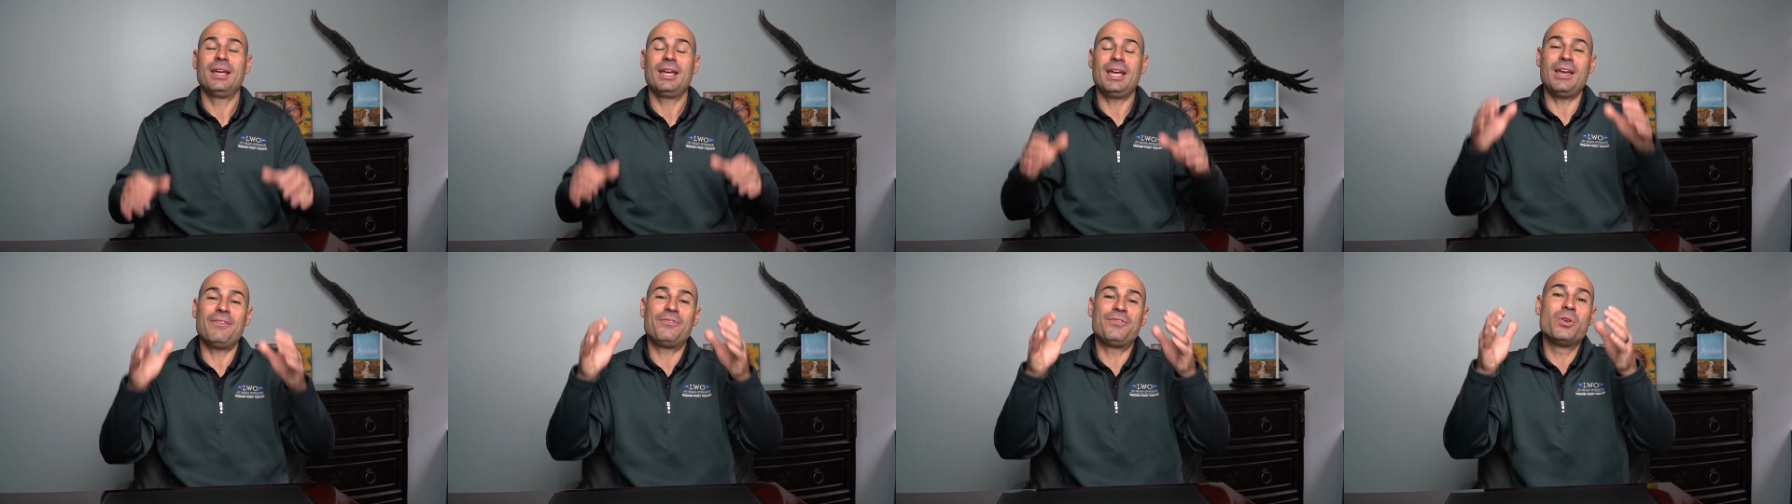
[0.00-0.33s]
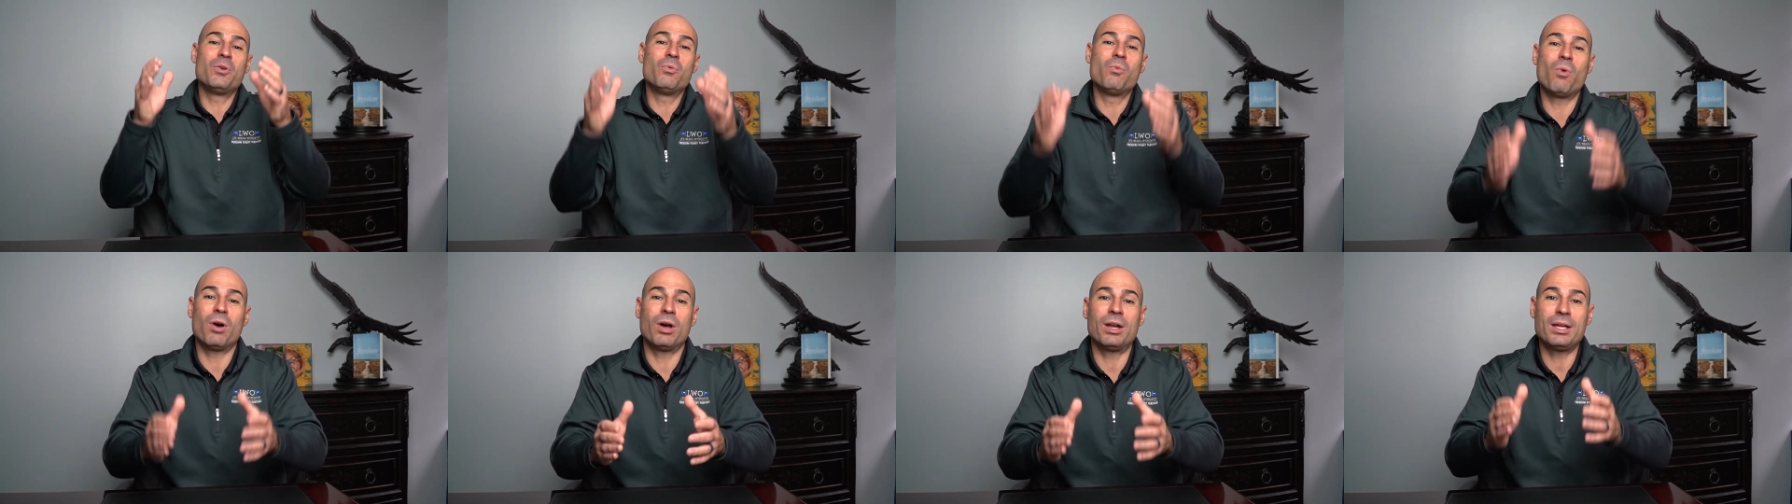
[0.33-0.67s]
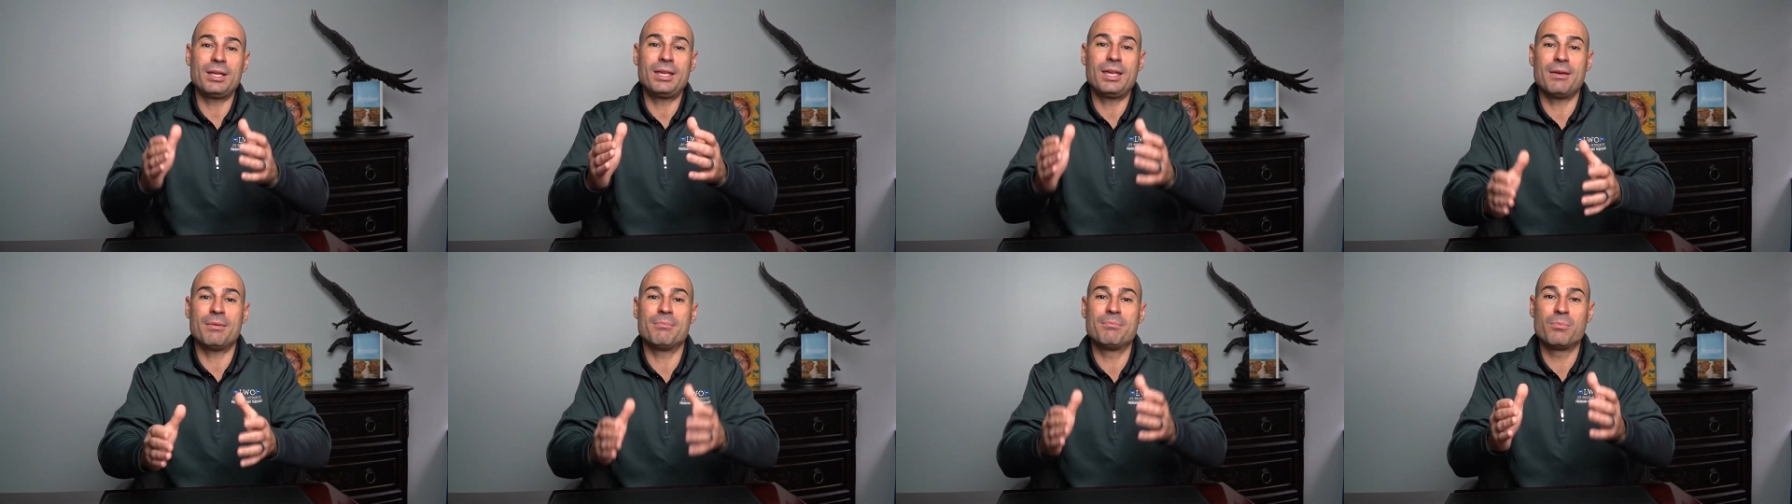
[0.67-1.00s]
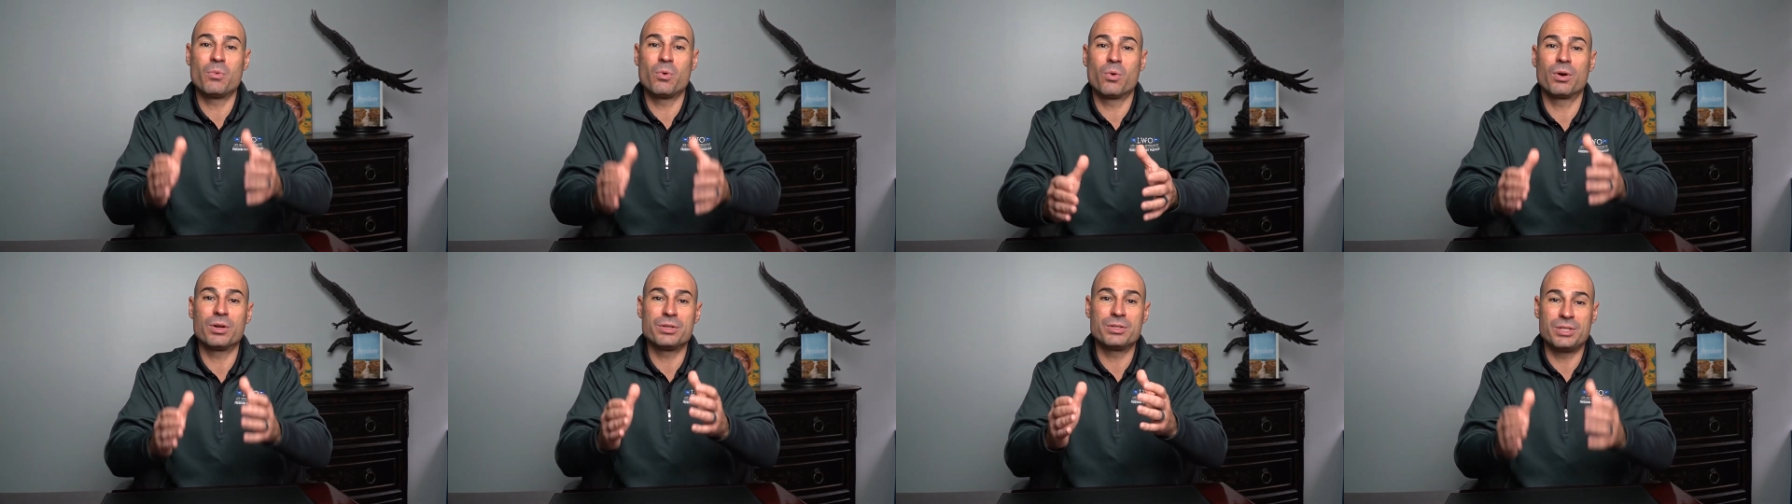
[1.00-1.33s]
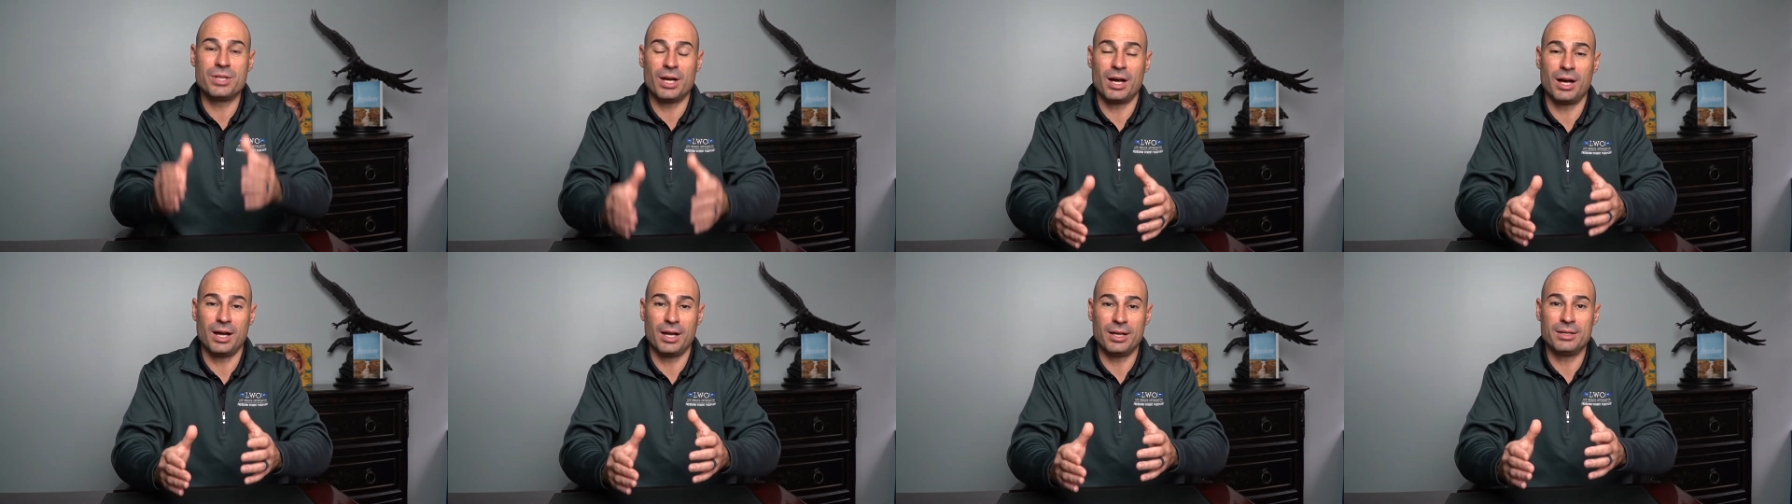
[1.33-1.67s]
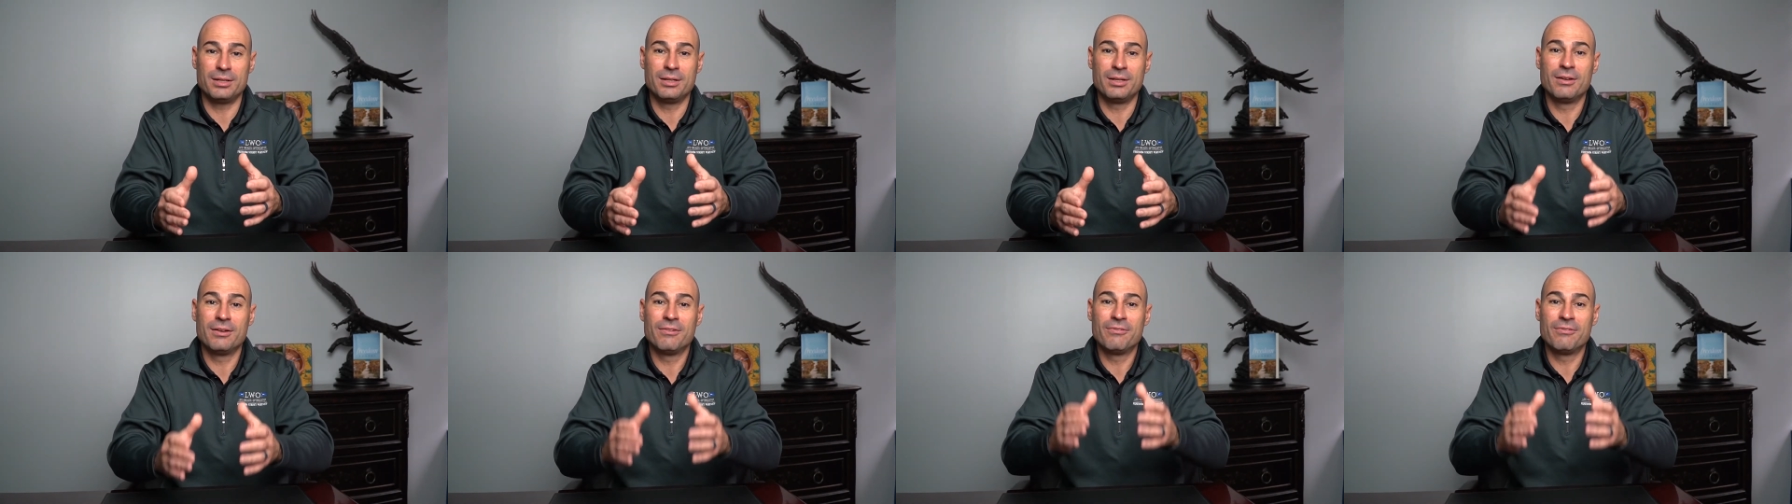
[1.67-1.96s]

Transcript: if you want to get more done,